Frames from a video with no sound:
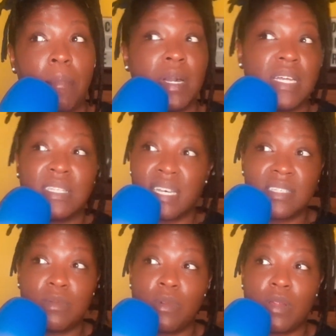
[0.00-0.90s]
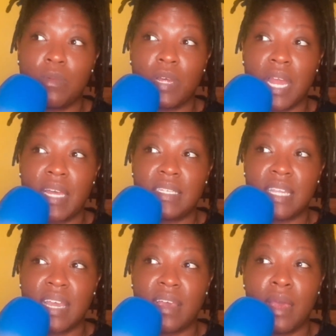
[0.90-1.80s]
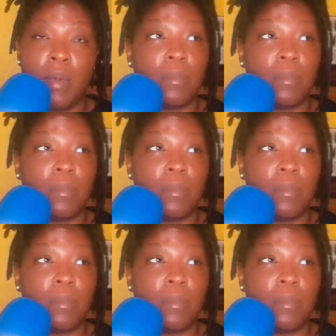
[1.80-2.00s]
but doesn't want a one-night stand,